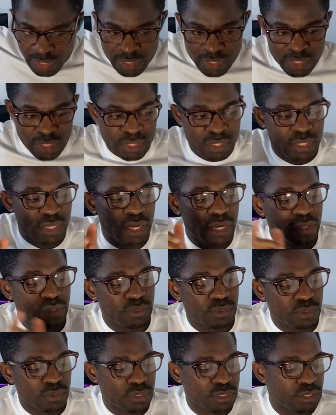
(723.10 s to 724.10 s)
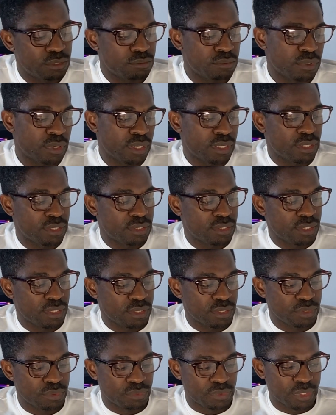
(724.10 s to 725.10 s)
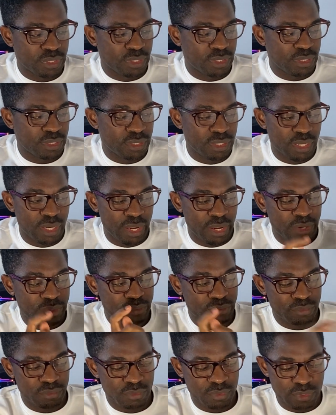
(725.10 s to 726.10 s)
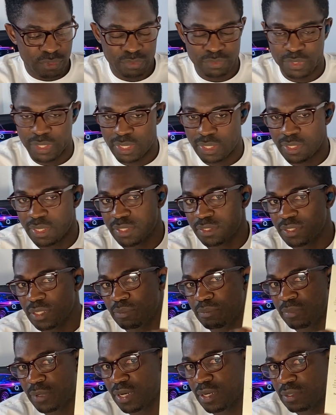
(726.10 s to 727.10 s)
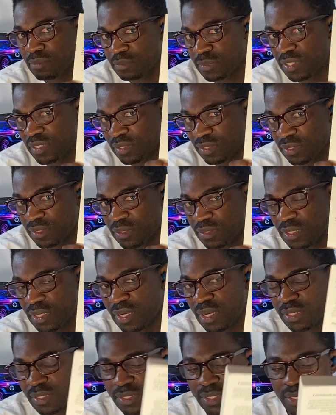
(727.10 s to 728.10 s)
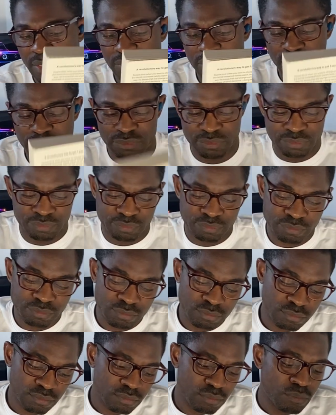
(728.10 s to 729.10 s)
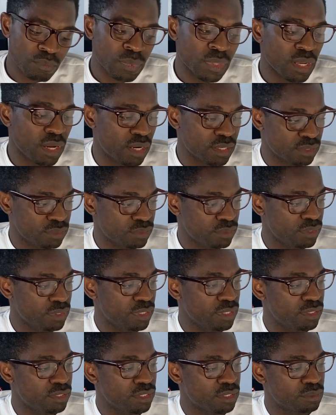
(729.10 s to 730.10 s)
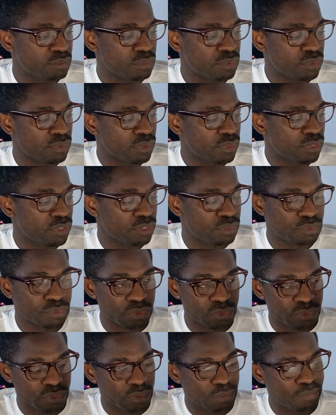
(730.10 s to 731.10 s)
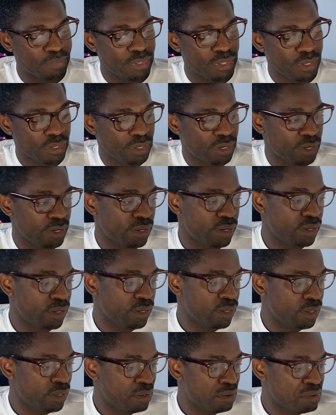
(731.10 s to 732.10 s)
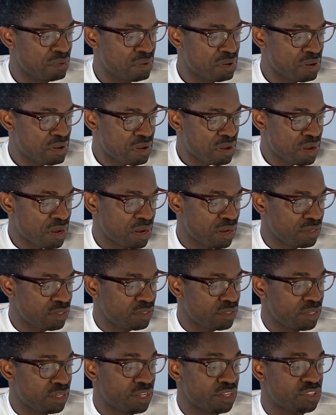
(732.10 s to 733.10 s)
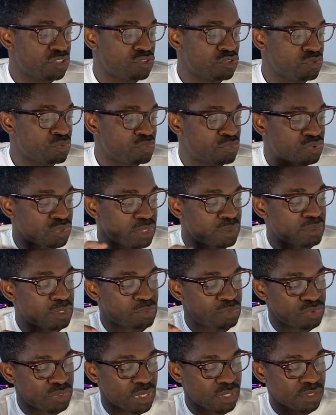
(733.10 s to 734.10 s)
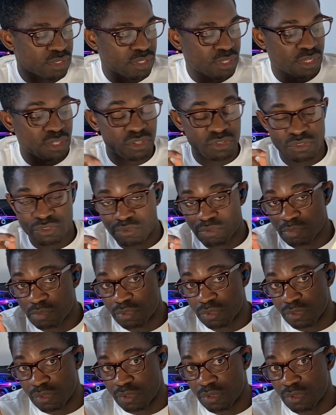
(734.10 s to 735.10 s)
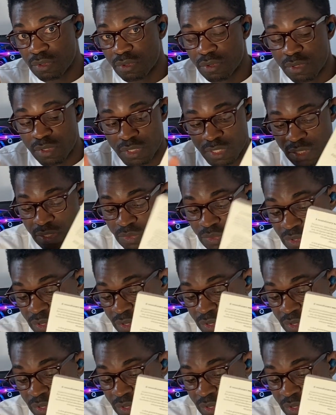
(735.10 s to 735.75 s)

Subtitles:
and then I got this book and I started reading, I realized that Mark Manson has kind of acknowledged this book. He wrote something here, and a supremely practical and useful book. That's